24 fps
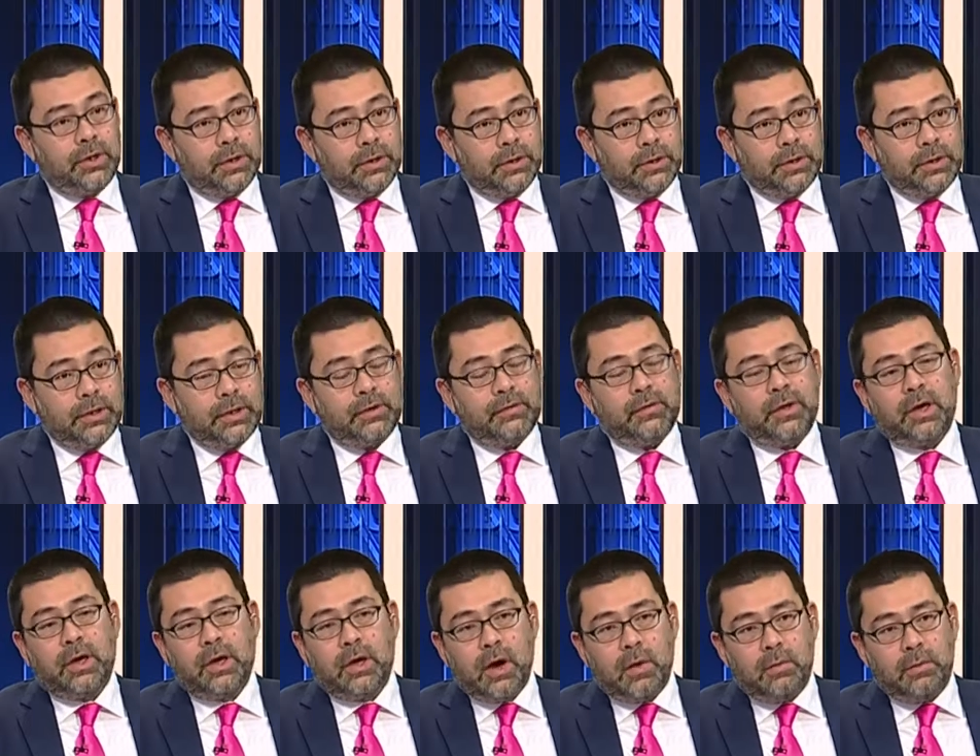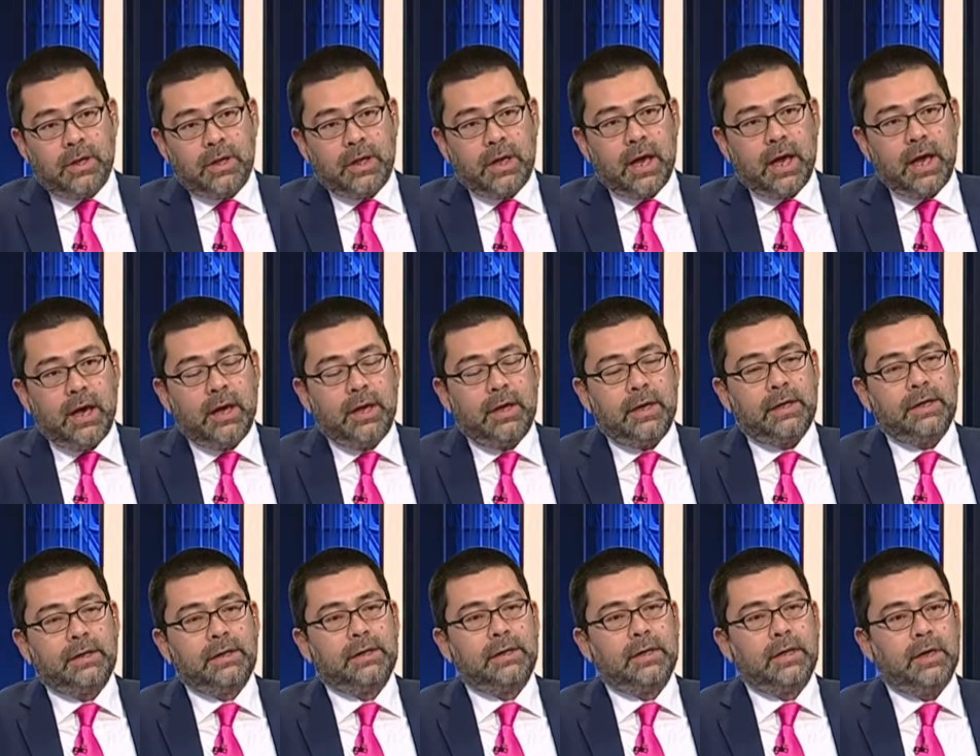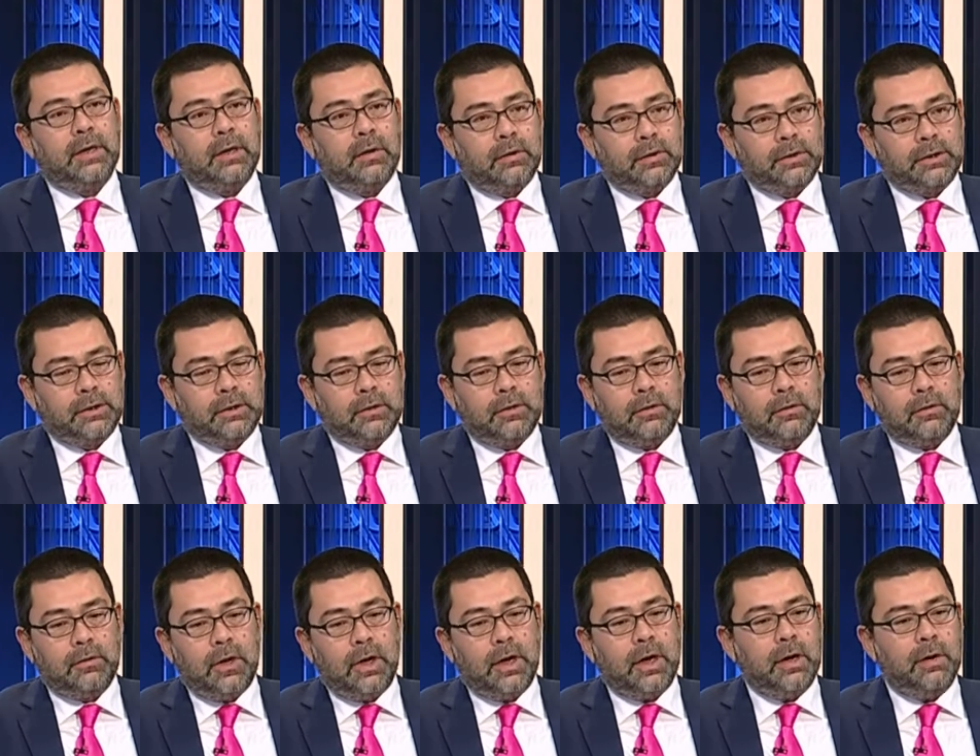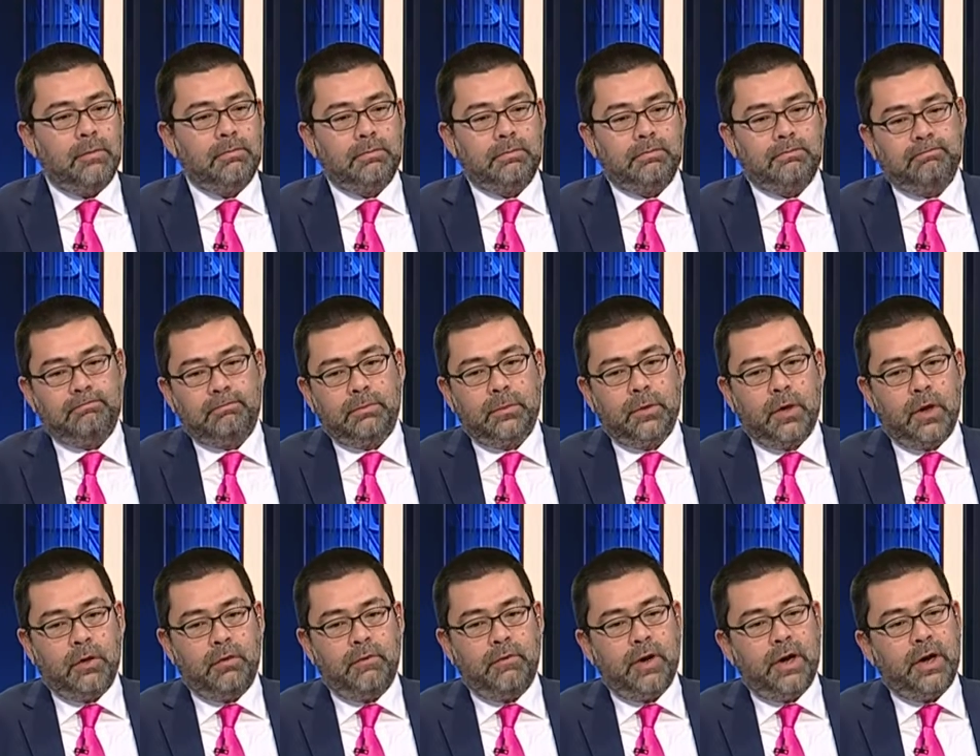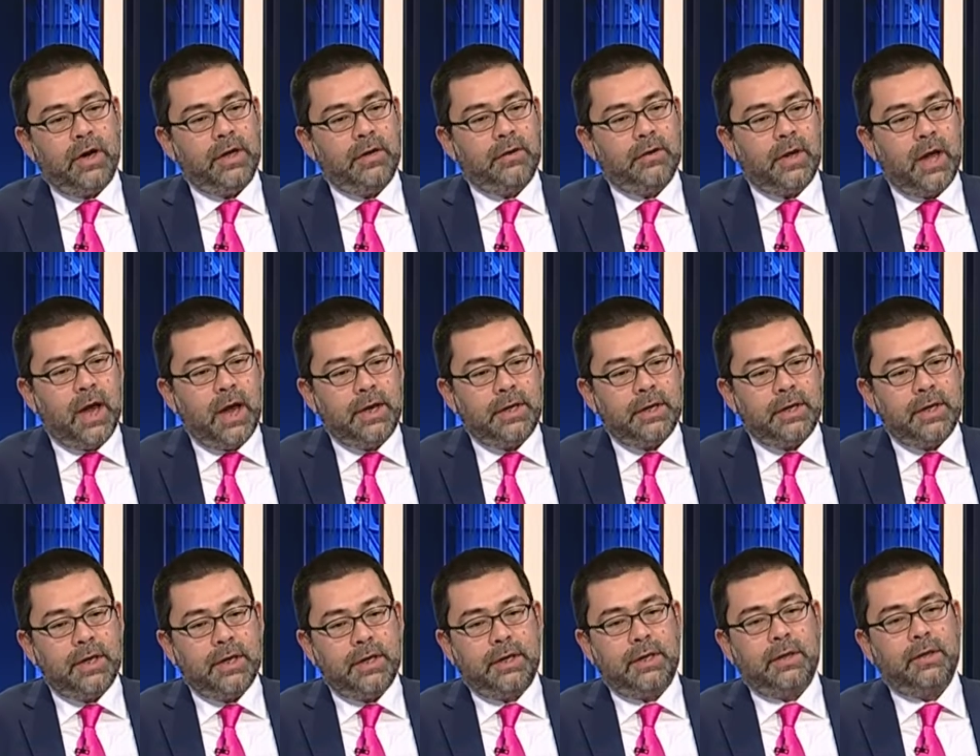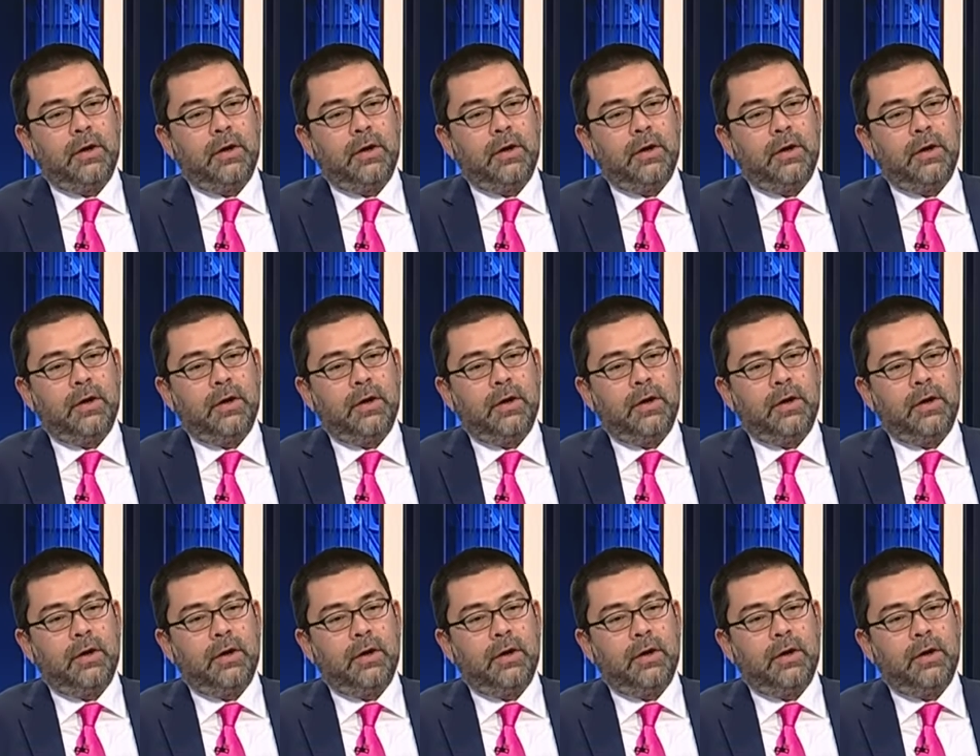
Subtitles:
issues. It's very complicated. It's also not very united.